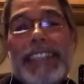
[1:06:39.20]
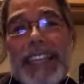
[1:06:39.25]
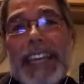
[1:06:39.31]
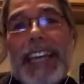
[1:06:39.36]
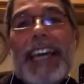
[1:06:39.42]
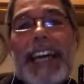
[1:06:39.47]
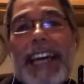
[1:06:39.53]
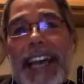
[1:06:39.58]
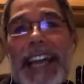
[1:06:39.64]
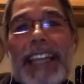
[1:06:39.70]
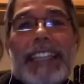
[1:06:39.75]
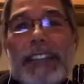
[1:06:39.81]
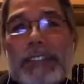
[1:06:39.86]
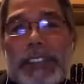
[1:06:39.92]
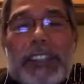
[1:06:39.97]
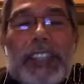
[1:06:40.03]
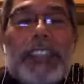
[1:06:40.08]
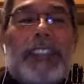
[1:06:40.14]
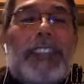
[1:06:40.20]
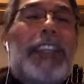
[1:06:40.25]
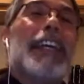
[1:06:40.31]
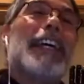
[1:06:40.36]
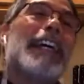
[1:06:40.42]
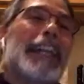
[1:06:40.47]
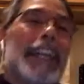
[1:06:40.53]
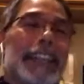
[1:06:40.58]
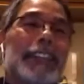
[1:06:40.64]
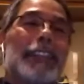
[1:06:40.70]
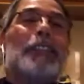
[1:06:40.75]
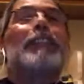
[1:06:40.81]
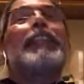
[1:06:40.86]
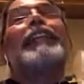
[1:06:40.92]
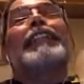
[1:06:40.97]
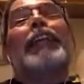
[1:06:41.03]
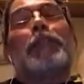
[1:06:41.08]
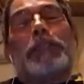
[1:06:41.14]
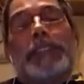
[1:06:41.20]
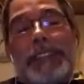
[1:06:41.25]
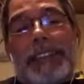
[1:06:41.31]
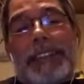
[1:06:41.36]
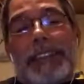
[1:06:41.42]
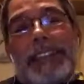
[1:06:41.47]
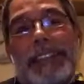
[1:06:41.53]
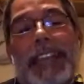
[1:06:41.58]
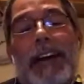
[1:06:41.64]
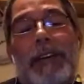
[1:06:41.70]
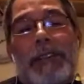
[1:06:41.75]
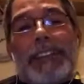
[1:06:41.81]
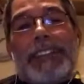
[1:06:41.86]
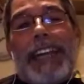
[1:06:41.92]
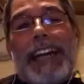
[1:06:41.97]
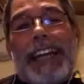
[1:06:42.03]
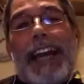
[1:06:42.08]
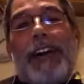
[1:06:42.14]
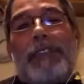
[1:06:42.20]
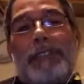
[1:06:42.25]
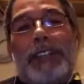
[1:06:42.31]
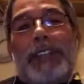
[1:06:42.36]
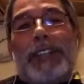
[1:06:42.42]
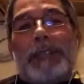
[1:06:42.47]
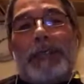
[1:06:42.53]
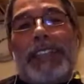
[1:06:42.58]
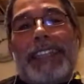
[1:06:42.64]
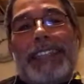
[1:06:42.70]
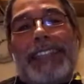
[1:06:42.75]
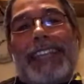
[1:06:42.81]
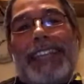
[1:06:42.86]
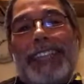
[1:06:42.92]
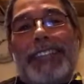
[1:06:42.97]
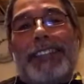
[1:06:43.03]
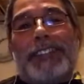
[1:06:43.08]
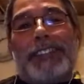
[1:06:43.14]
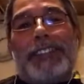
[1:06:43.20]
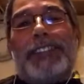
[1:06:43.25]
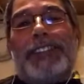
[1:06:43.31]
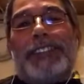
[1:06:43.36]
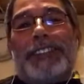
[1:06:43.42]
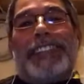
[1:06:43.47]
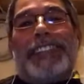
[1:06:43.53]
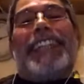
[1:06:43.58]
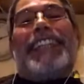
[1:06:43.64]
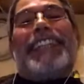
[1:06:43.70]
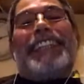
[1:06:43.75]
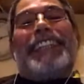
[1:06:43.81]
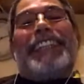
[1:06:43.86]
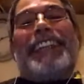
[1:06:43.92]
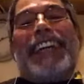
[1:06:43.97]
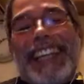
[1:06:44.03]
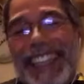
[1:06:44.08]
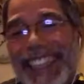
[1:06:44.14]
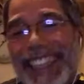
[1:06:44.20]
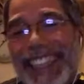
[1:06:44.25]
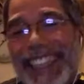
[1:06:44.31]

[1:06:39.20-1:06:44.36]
Yeah, and there were seats there. Sometimes I would nod out for a little bit. I'd take a little snooze, right?